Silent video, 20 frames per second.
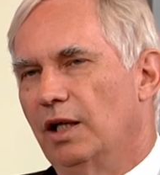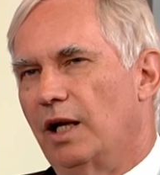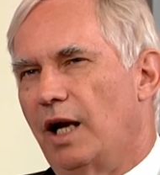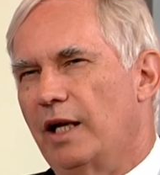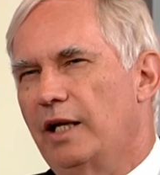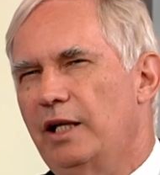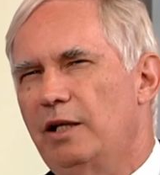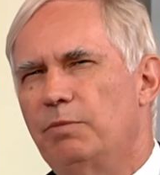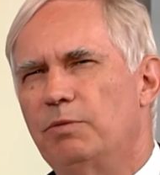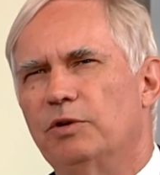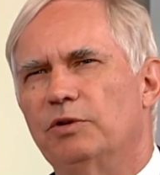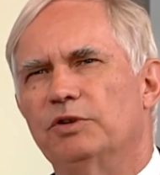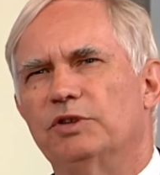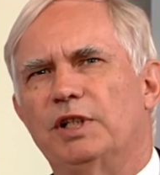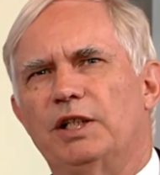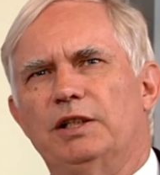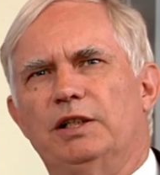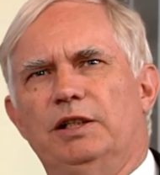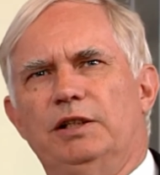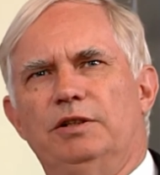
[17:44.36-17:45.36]
Hebrews,
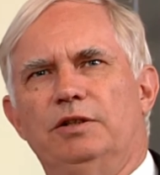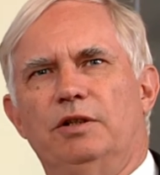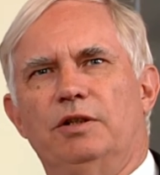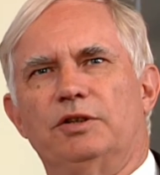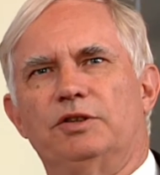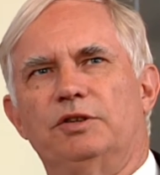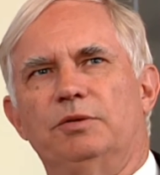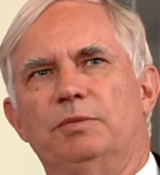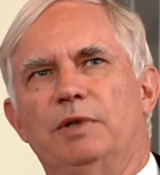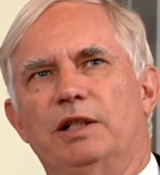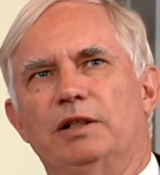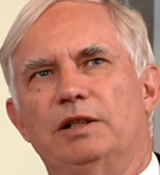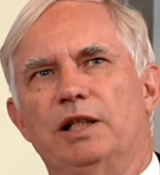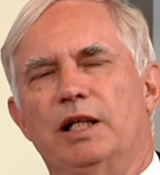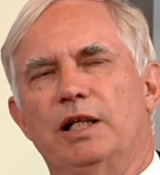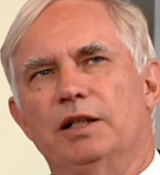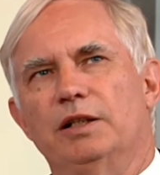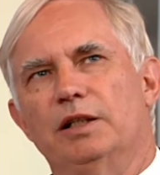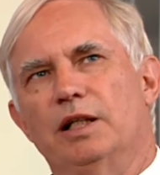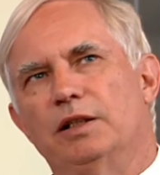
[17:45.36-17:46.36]
I think, talks about
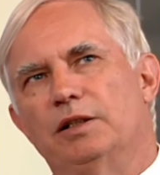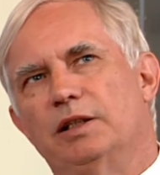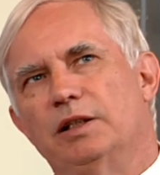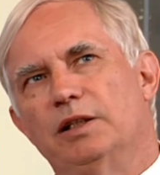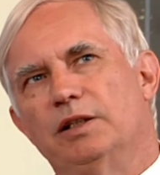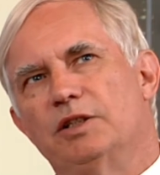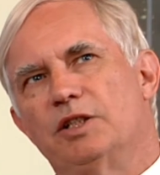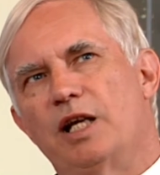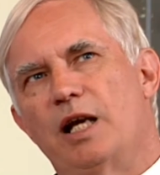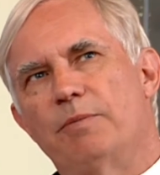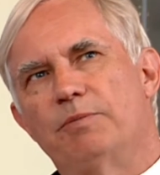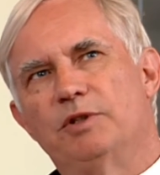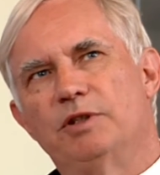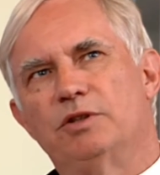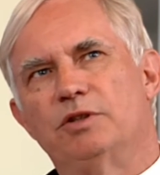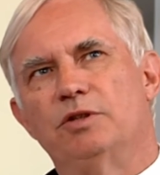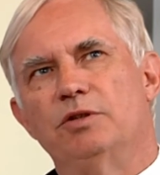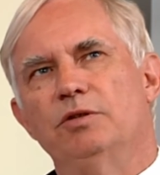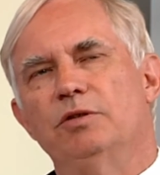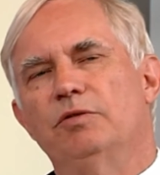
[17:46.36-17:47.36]
that, and I think in chapter
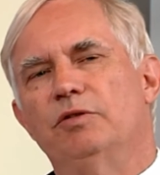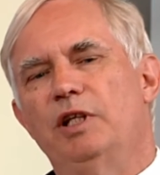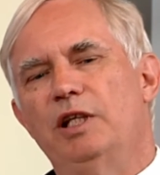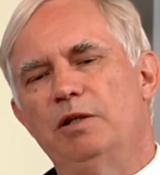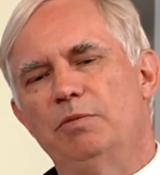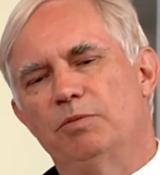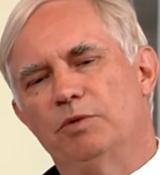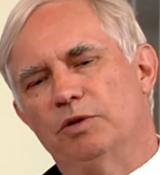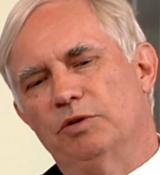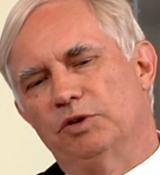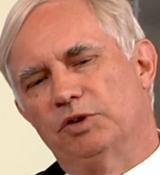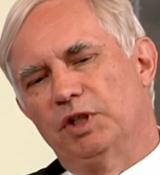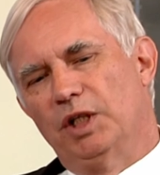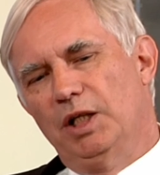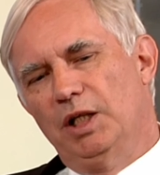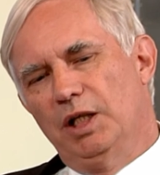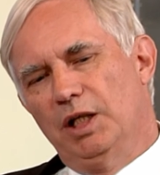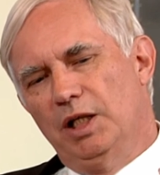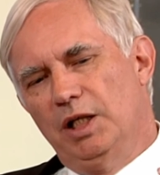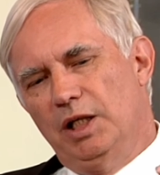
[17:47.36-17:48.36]
2 of Hebrews,
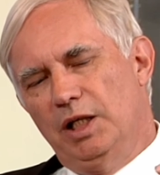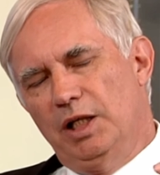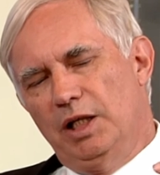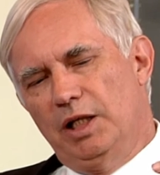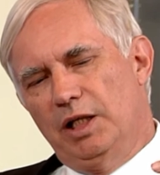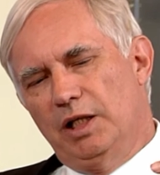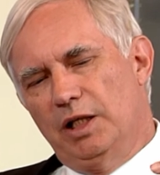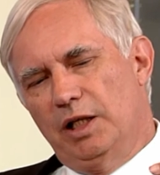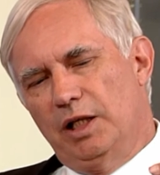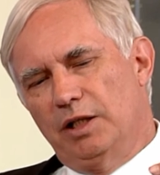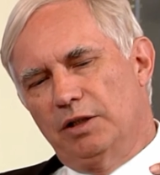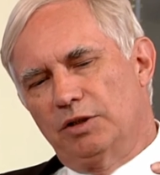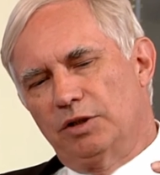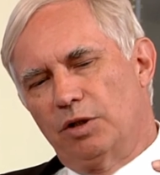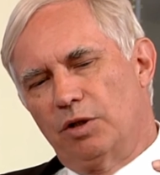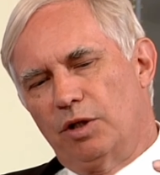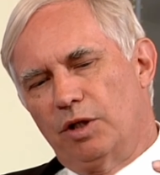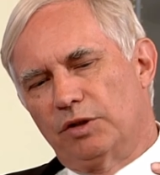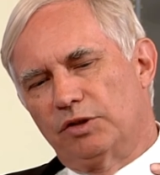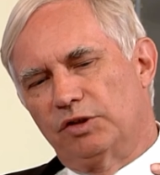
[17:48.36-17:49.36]
it
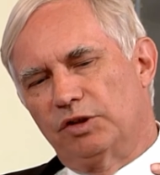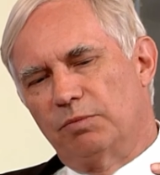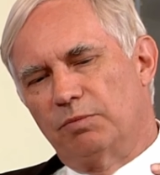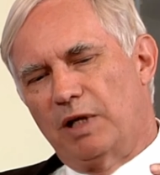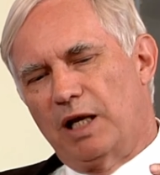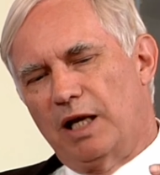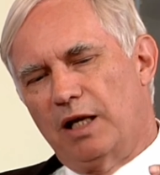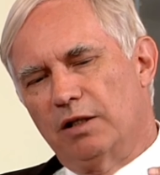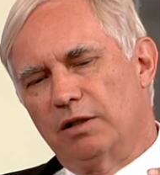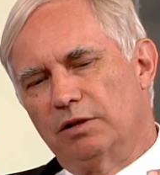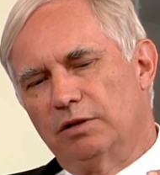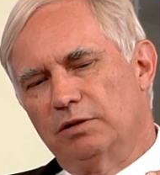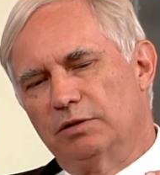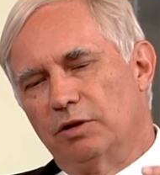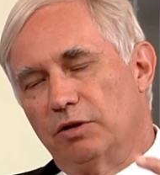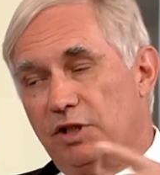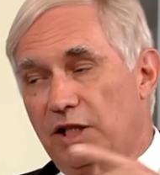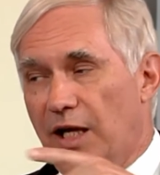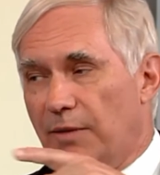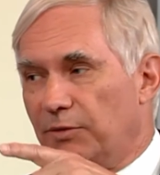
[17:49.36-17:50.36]
talks about,
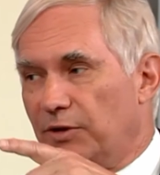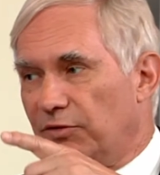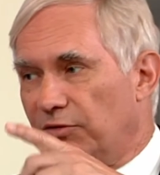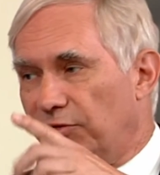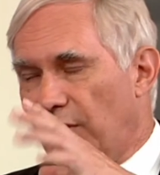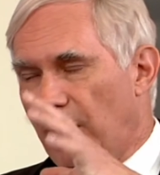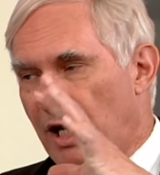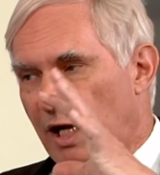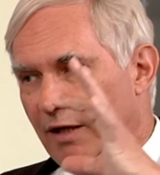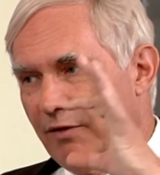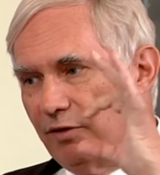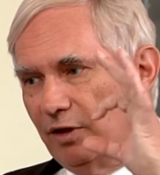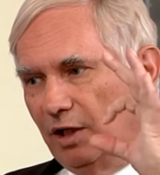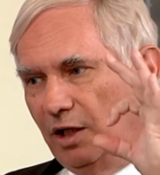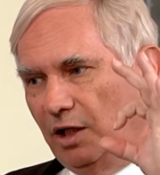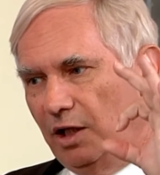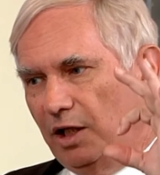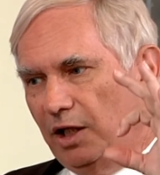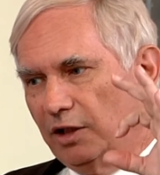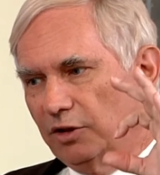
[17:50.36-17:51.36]
no, chapter 5,
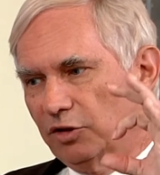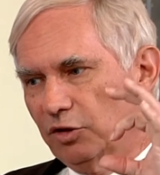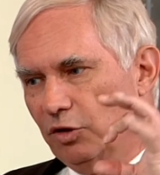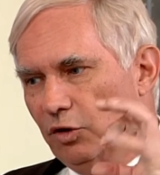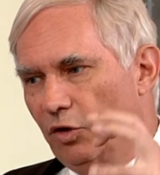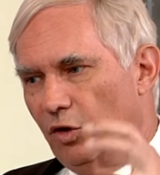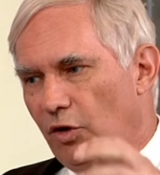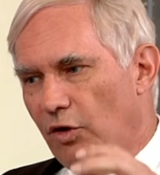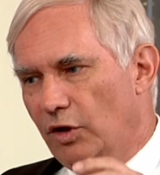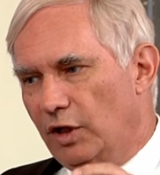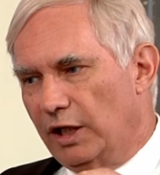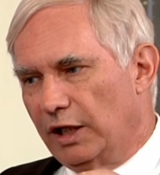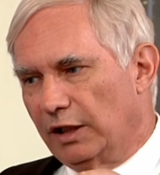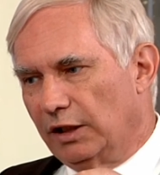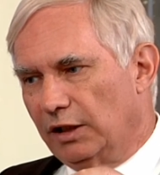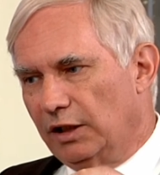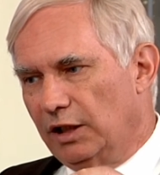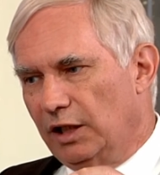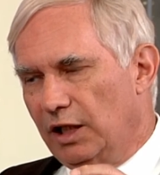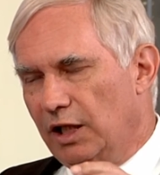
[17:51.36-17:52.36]
it's learning.
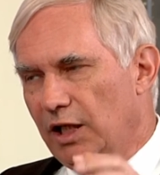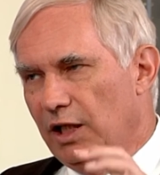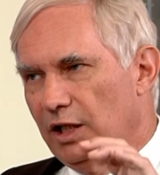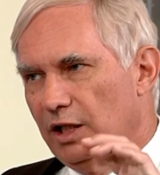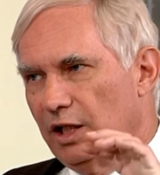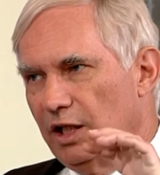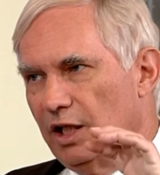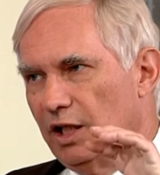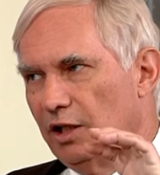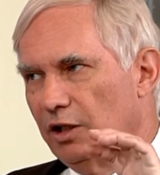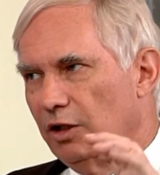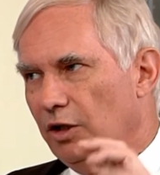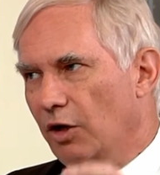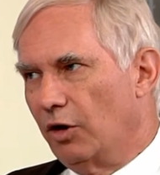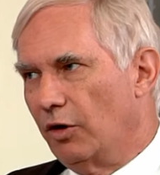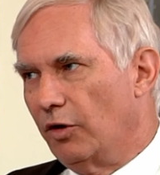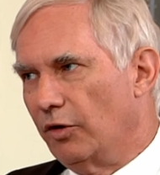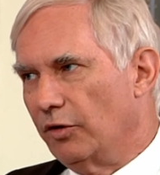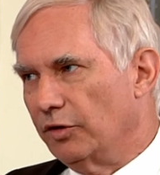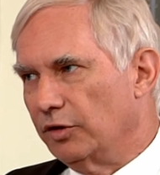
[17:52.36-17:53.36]
He
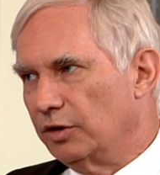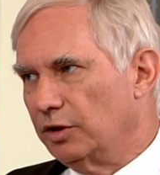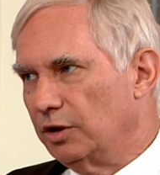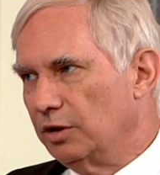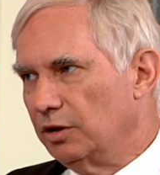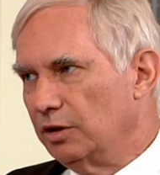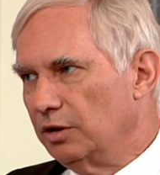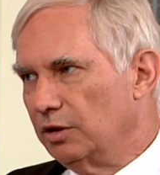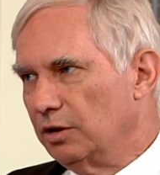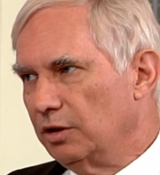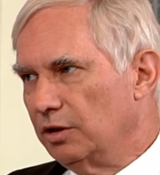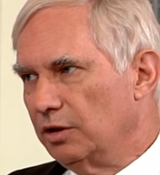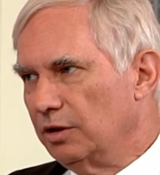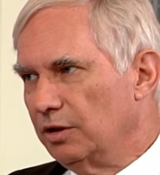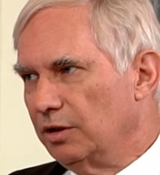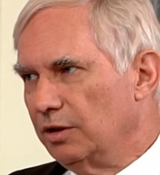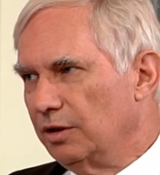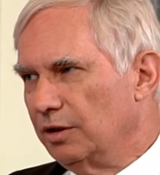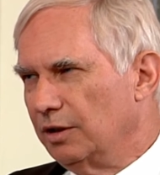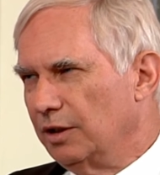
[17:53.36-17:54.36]
learned.
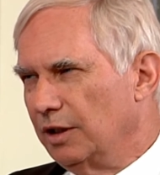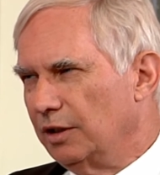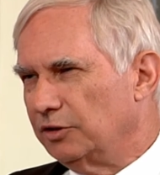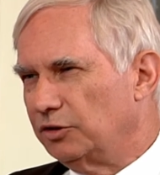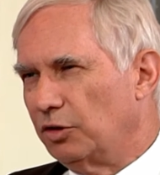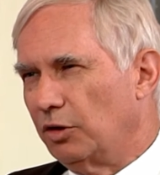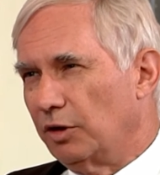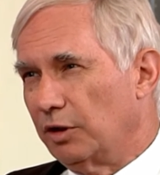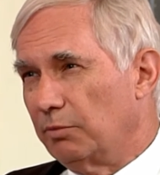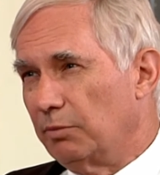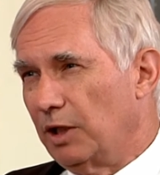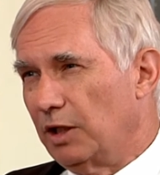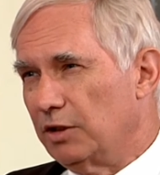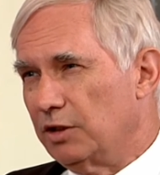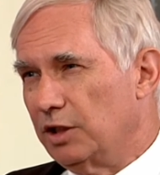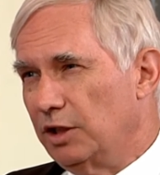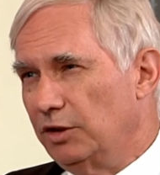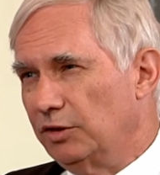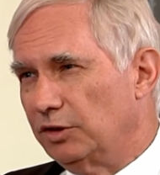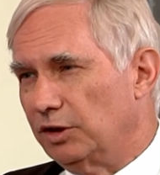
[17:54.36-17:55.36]
And it's talking about
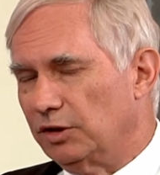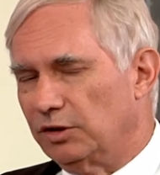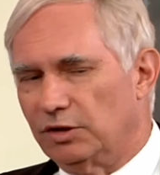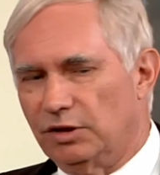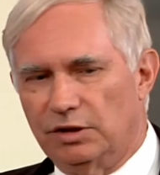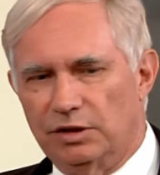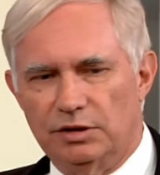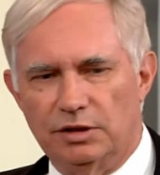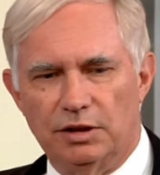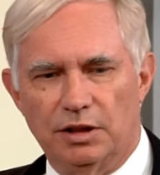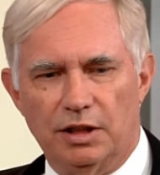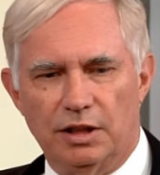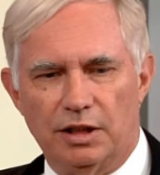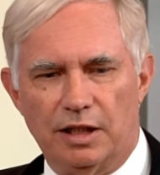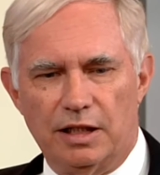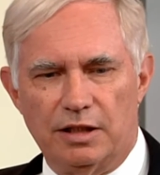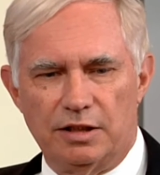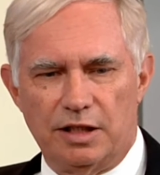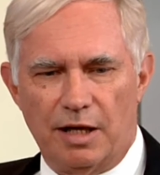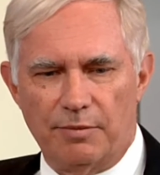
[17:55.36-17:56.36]
Jesus.
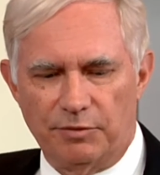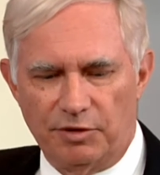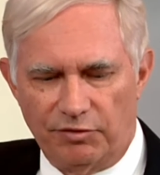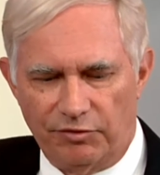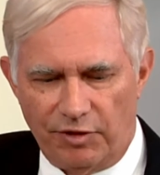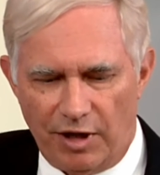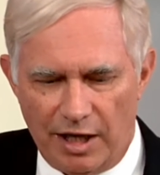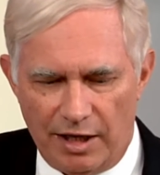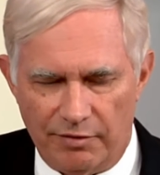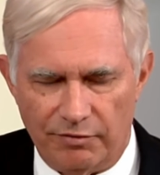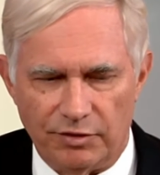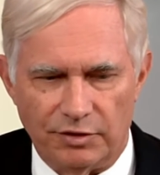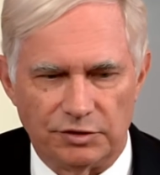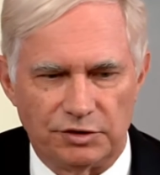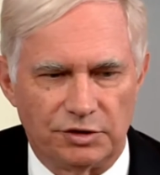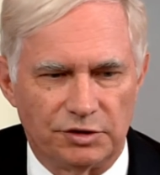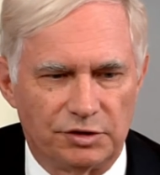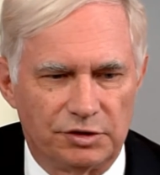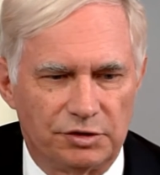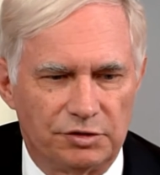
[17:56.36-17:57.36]
Chapter 5,
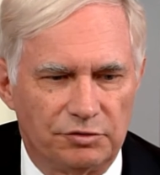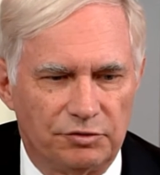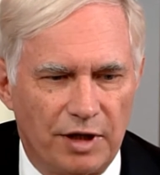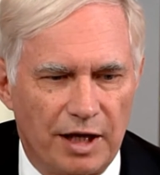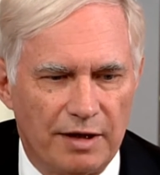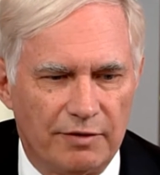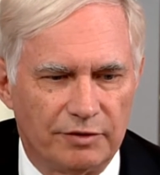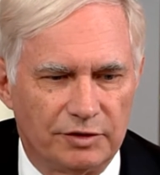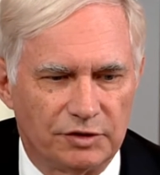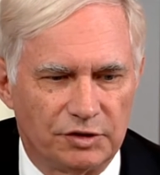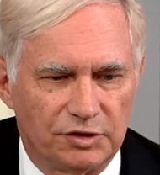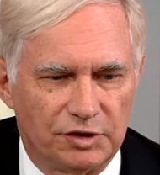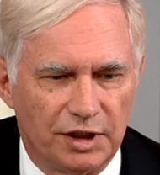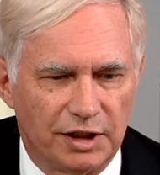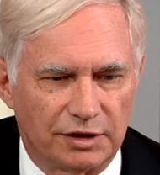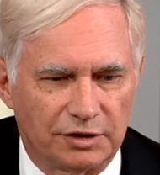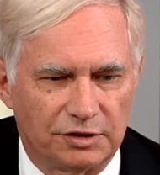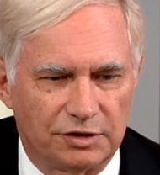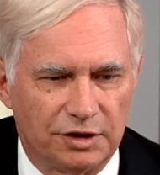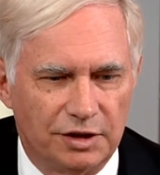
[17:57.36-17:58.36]
verses 5 and
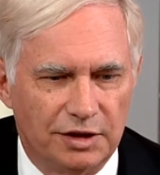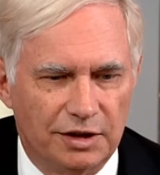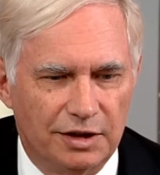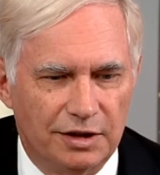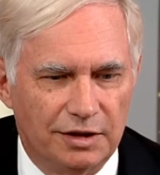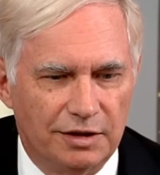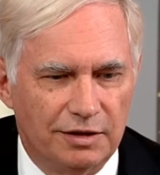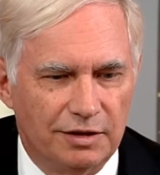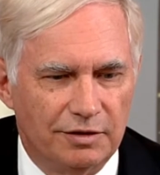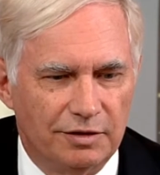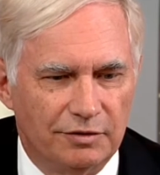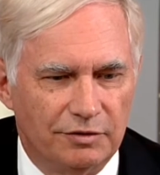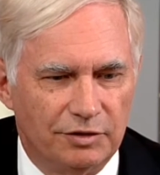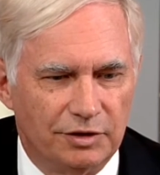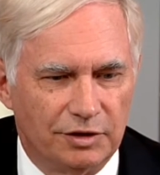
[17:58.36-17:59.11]
6. If